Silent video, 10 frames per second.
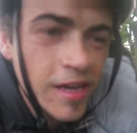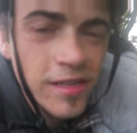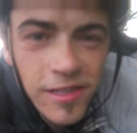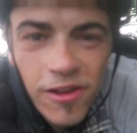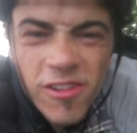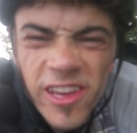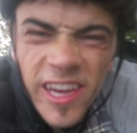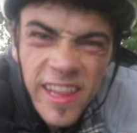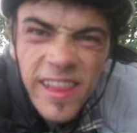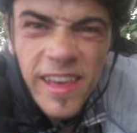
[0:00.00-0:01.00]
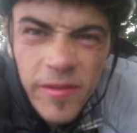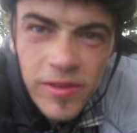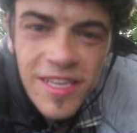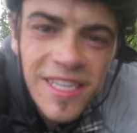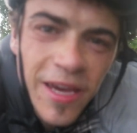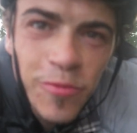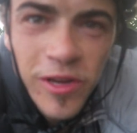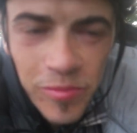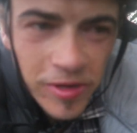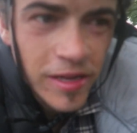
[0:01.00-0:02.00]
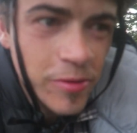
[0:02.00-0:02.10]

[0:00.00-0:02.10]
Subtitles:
Slowly getting there with this headwind, but